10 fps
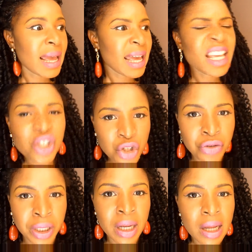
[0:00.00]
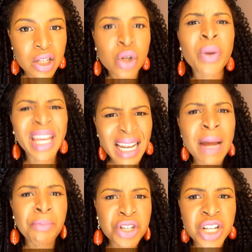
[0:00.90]
history, so we can
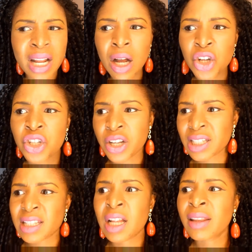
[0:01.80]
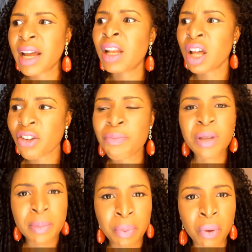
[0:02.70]
appreciate our country, because there are a lot of
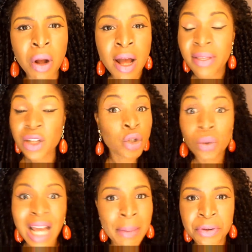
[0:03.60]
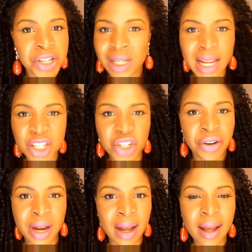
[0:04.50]
people that don't appreciate
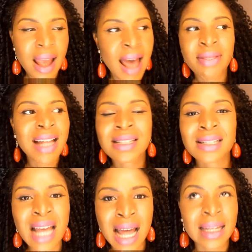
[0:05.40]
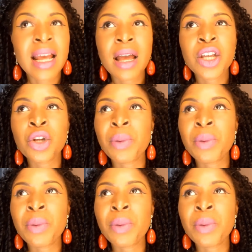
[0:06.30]
Nigeria, and that's sad, you know,